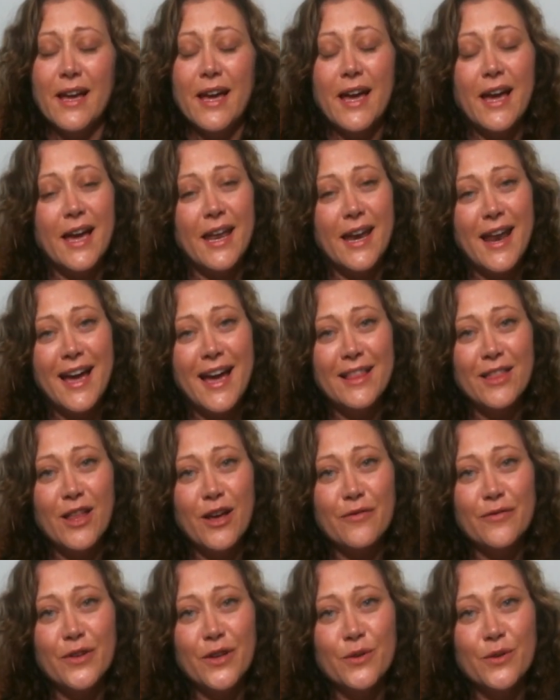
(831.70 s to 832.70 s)
And I
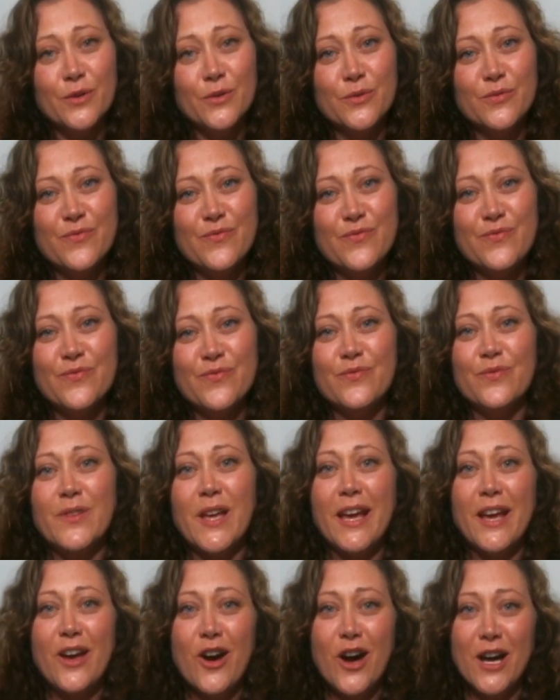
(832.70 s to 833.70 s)
love you,
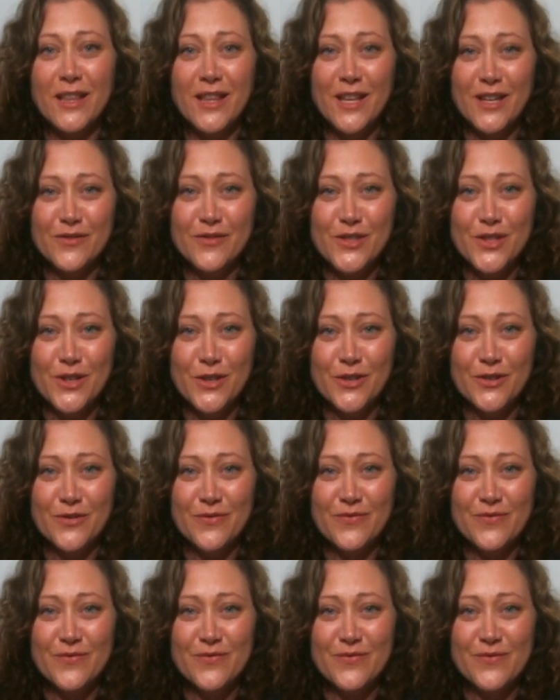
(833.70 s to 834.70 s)
and God loves you.
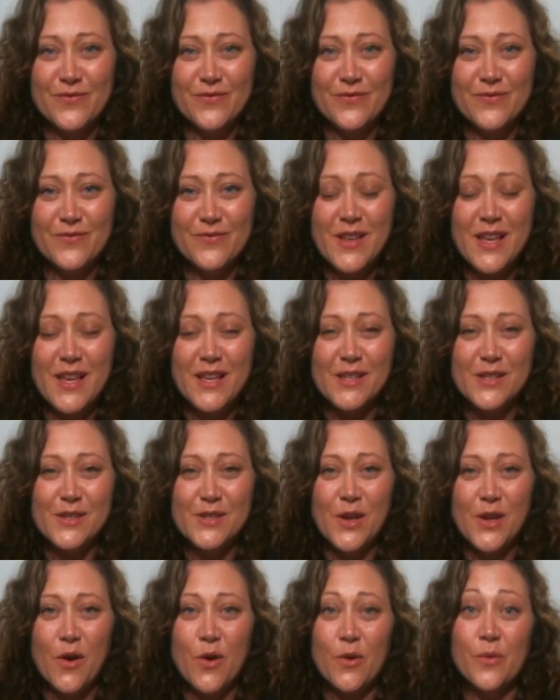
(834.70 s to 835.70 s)

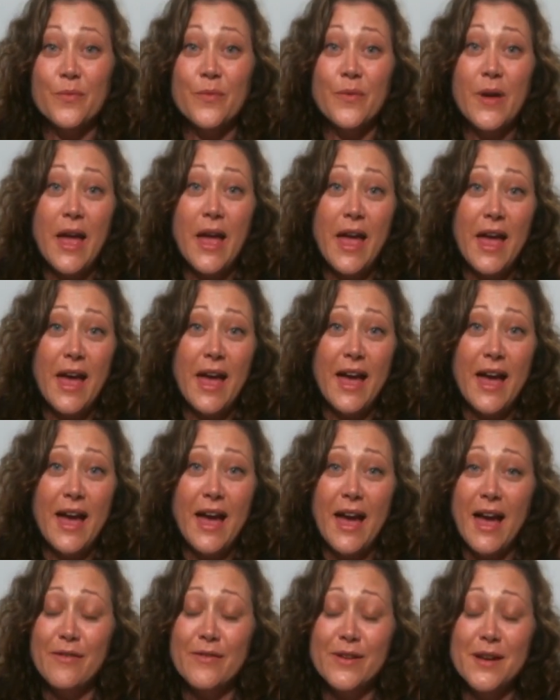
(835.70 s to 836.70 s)
So
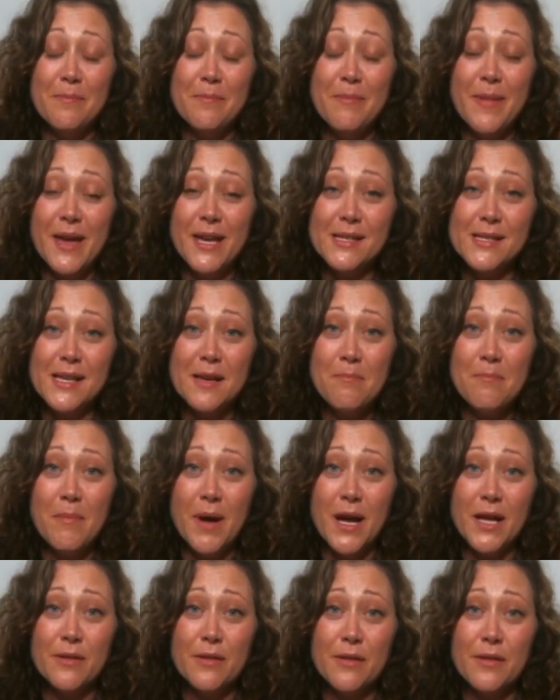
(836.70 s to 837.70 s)
have an amazing
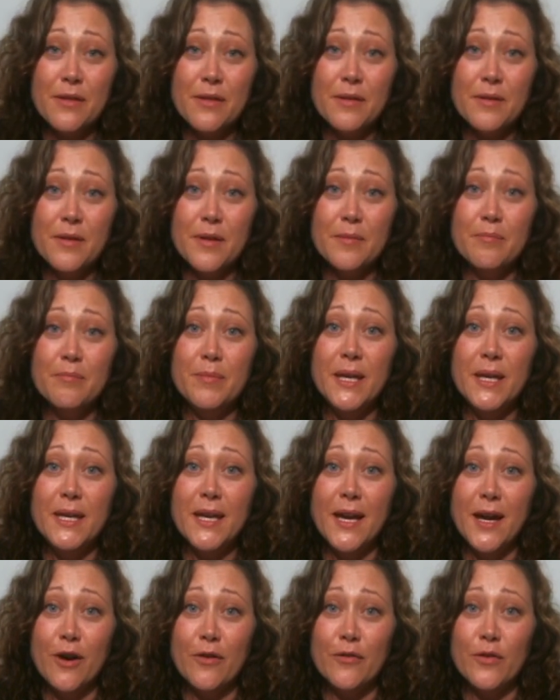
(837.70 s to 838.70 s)
month. Be
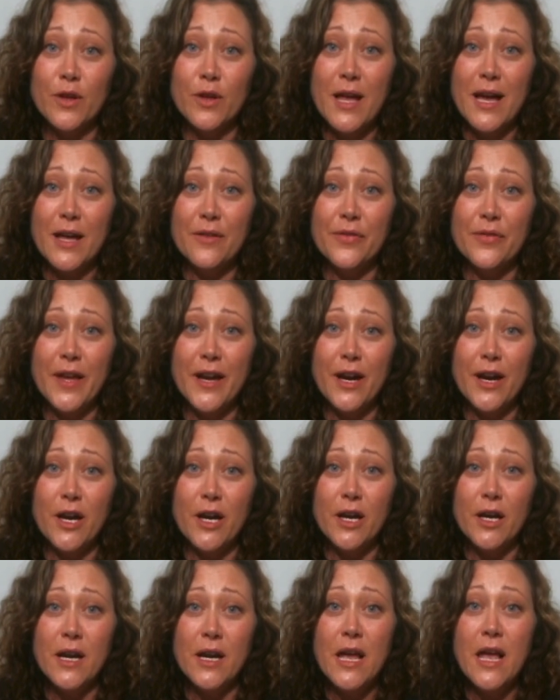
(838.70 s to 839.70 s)
careful out
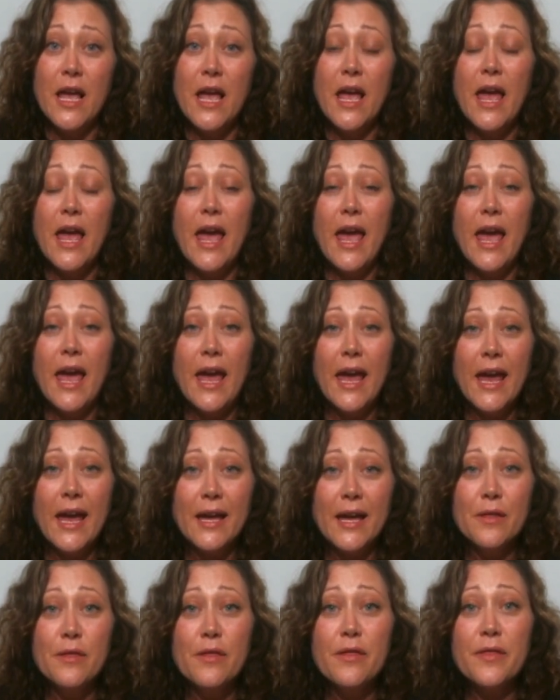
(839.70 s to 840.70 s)
there,
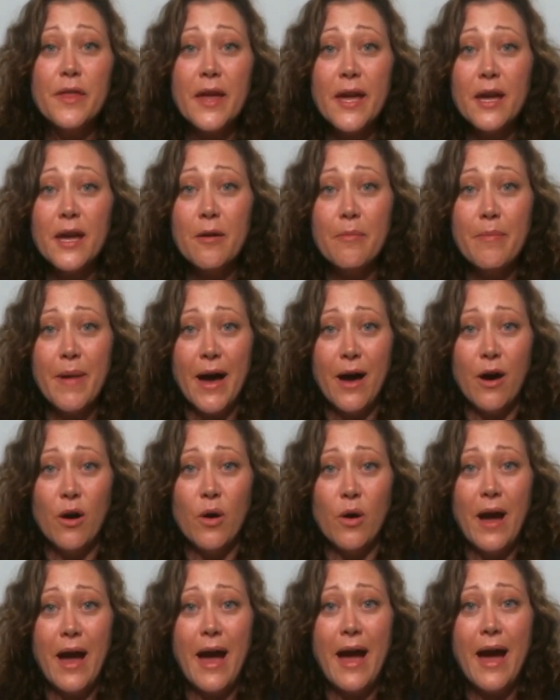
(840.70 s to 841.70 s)
and think about
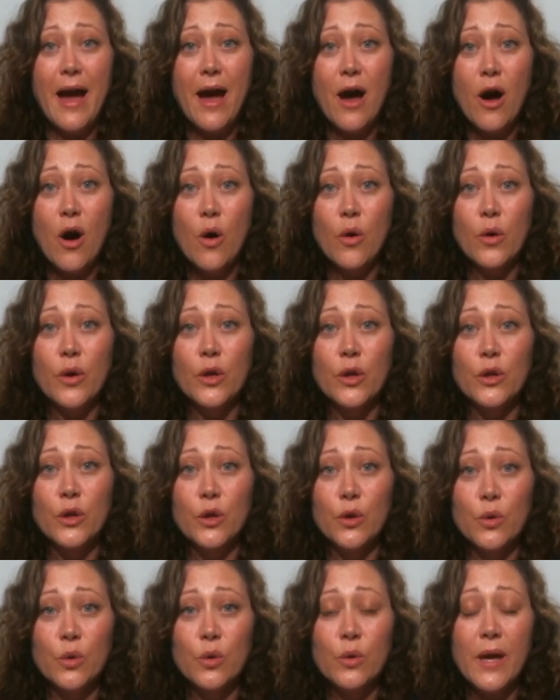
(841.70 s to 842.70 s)
how
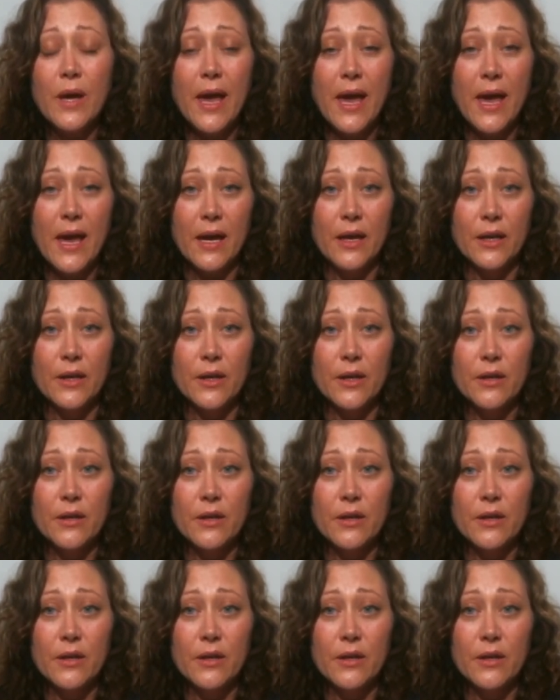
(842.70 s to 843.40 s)
you can